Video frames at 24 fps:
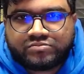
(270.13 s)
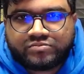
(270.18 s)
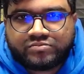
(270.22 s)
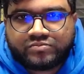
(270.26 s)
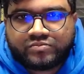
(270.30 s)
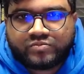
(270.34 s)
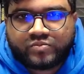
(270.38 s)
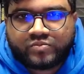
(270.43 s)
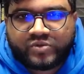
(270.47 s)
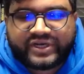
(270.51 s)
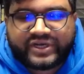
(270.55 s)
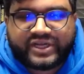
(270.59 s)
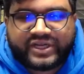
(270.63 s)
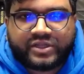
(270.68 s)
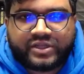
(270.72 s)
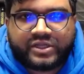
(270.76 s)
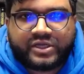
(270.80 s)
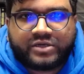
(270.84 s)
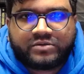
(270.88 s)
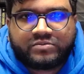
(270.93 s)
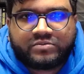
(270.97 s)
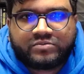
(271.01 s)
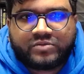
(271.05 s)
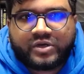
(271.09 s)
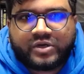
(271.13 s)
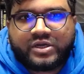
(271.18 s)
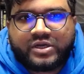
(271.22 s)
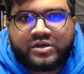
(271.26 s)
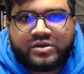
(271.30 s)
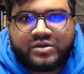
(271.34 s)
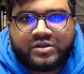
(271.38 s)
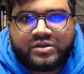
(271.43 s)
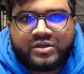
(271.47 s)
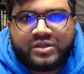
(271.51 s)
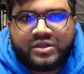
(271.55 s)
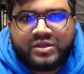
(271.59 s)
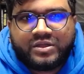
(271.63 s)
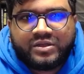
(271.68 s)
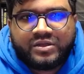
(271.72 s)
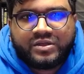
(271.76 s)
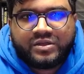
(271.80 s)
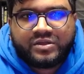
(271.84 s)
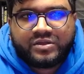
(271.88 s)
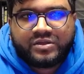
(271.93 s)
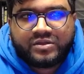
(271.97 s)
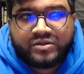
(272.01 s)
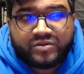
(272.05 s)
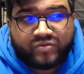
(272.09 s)
we're getting there, right?
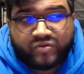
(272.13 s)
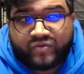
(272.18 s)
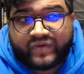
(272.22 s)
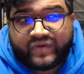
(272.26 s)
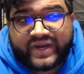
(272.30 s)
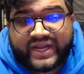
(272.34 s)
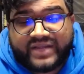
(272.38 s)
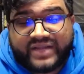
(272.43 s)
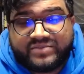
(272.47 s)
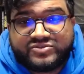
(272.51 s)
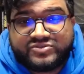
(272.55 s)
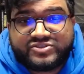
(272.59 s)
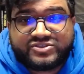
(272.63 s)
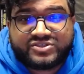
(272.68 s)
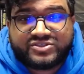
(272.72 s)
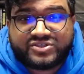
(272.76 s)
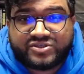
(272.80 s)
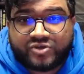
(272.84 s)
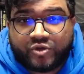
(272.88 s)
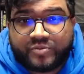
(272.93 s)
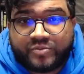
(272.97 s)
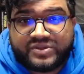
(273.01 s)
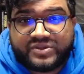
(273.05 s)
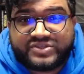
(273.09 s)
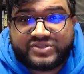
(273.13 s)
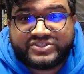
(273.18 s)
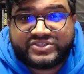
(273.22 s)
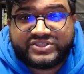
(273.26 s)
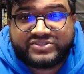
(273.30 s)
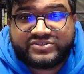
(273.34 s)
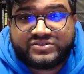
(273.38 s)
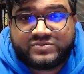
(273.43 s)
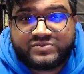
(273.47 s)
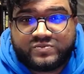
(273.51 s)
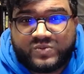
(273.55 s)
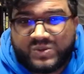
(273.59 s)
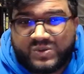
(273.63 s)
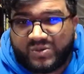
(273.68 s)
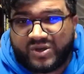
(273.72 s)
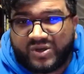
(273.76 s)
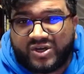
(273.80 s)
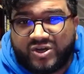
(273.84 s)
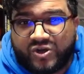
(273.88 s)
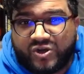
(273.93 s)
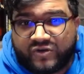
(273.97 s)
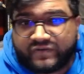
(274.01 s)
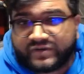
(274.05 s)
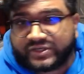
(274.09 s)
The Rams, to open the season, we won in
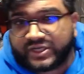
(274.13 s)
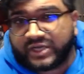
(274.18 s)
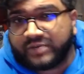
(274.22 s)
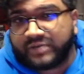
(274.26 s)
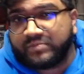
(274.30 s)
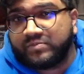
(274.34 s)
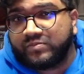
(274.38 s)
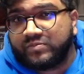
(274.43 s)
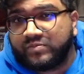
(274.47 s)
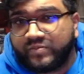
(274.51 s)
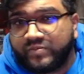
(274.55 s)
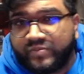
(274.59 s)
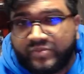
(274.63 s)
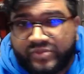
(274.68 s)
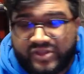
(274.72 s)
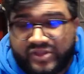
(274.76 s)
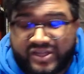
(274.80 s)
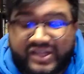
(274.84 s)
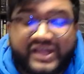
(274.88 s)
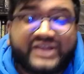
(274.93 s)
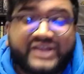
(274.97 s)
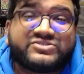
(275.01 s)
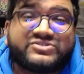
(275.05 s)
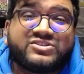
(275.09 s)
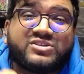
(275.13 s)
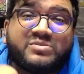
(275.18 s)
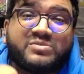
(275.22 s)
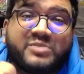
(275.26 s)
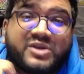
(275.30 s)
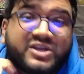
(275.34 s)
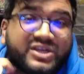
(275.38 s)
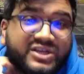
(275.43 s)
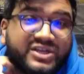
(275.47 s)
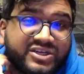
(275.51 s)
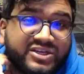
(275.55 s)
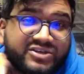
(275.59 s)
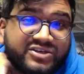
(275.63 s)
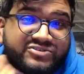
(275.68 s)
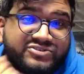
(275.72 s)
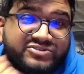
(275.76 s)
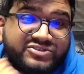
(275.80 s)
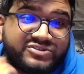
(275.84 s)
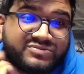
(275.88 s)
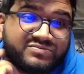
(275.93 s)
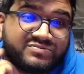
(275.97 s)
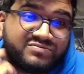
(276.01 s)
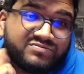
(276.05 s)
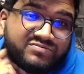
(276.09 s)
overtime. The loss to the Buccaneers,
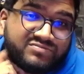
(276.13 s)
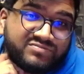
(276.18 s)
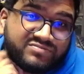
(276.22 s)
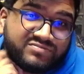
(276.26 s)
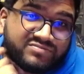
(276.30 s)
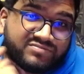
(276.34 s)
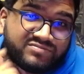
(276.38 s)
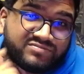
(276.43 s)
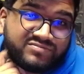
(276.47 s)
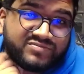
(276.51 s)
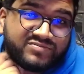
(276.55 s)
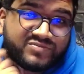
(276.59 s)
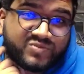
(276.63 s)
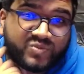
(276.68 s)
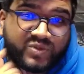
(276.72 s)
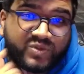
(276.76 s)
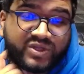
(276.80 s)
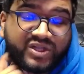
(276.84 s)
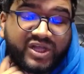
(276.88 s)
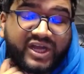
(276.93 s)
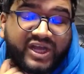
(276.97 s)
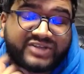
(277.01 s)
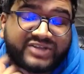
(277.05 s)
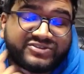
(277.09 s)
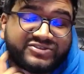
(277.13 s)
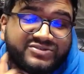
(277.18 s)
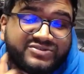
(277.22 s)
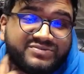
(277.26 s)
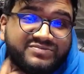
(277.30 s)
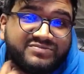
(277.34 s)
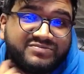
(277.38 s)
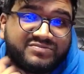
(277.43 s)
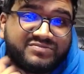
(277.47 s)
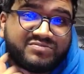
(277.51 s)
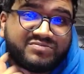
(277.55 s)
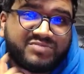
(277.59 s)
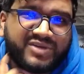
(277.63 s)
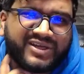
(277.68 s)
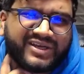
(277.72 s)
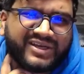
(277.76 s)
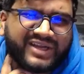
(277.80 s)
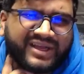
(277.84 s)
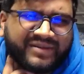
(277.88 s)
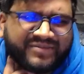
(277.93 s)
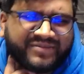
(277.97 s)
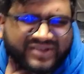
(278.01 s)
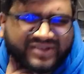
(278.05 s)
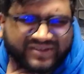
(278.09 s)
we lost. But I
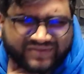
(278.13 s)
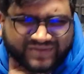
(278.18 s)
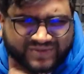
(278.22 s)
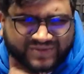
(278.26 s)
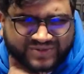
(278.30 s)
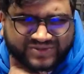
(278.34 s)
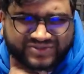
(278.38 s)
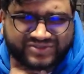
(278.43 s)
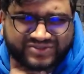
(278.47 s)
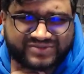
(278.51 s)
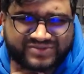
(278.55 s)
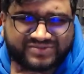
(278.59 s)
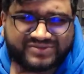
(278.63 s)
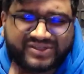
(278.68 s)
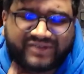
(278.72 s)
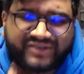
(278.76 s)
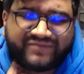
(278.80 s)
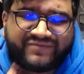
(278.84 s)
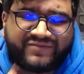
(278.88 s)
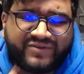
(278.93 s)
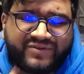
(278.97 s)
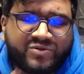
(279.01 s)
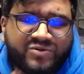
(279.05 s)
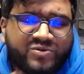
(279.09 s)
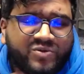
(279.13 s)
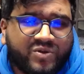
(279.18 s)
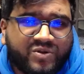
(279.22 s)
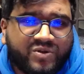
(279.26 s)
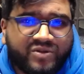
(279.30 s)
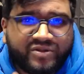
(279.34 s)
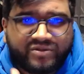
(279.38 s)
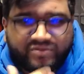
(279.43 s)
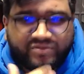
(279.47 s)
believe it was a field goal